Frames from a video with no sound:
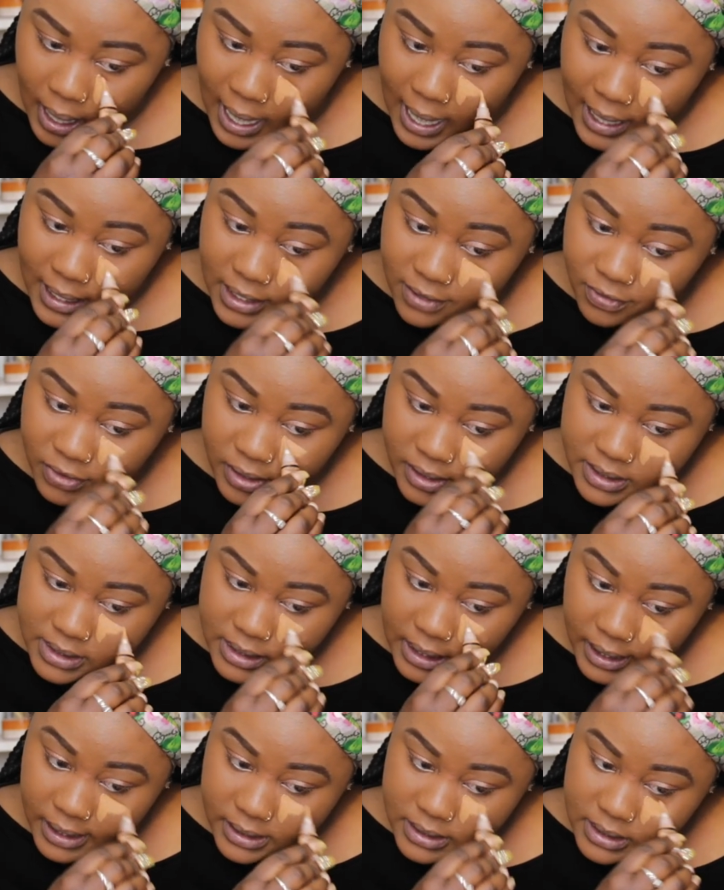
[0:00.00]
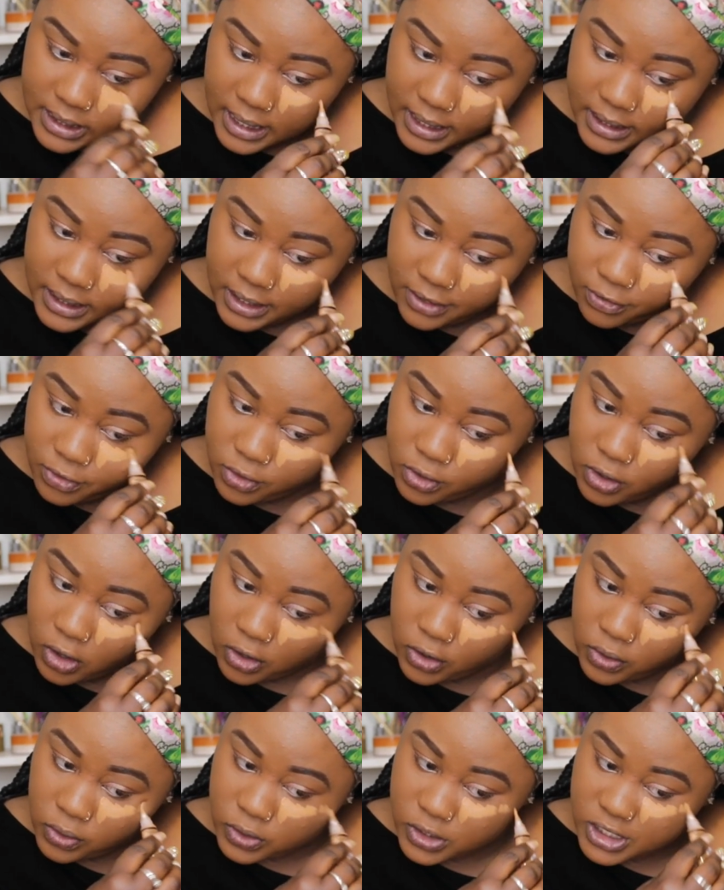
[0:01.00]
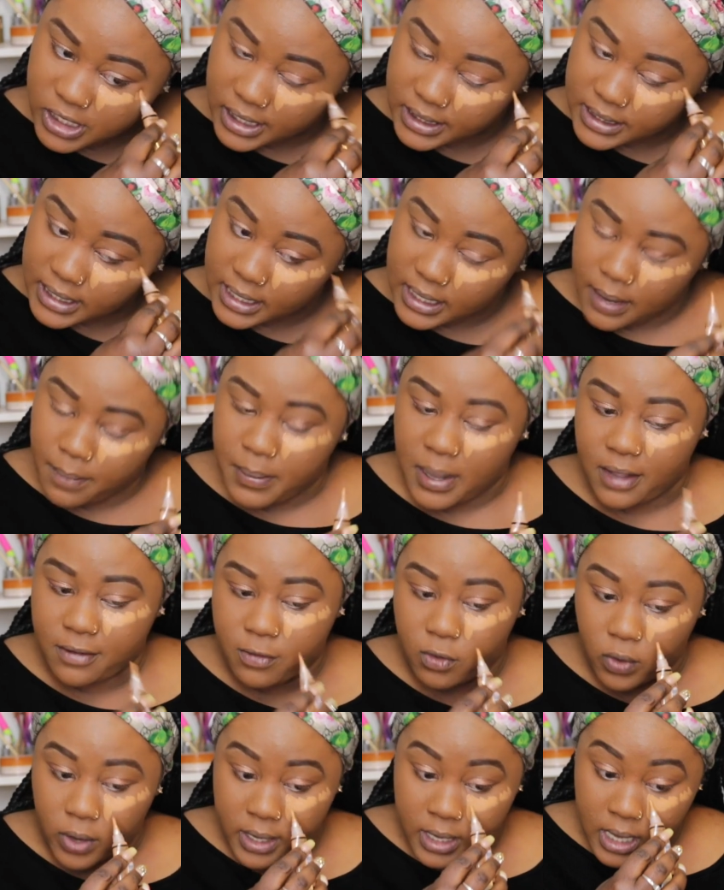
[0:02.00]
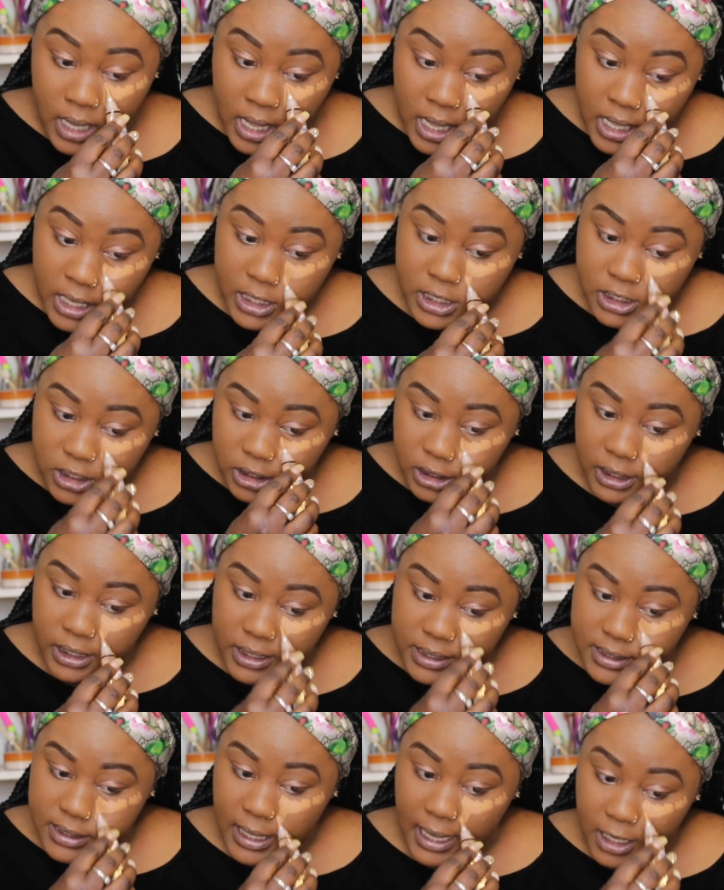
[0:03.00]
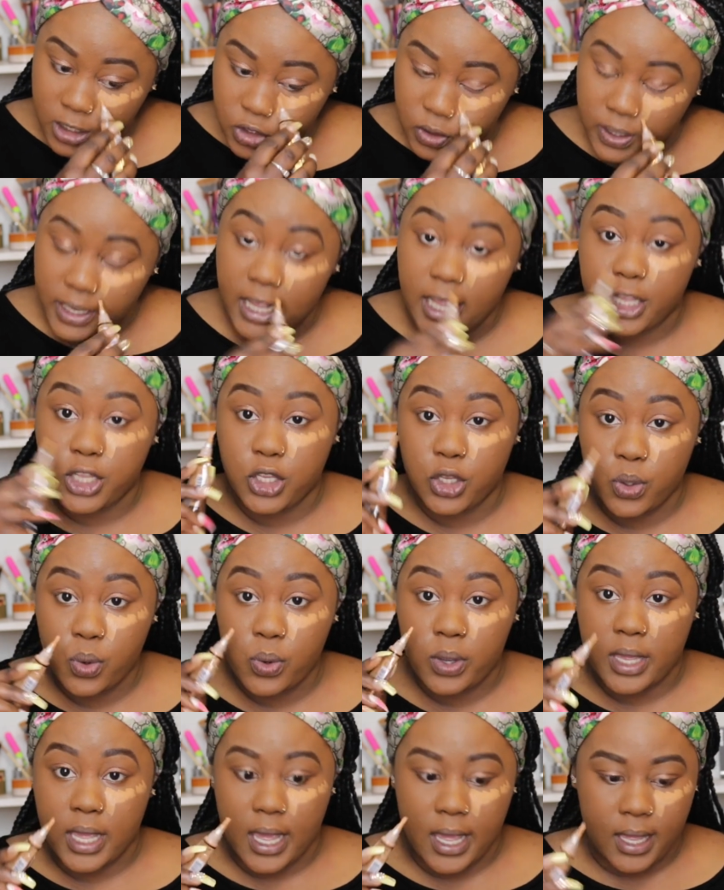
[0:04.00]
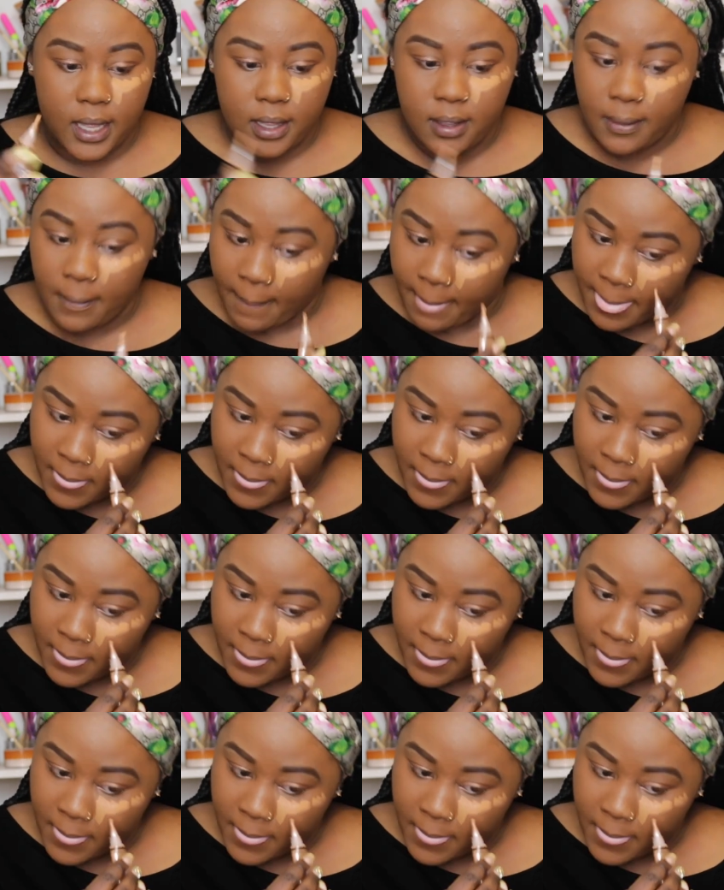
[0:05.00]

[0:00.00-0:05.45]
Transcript: live in the States, and if you don't know Shantania Beckford, she is actually a UK,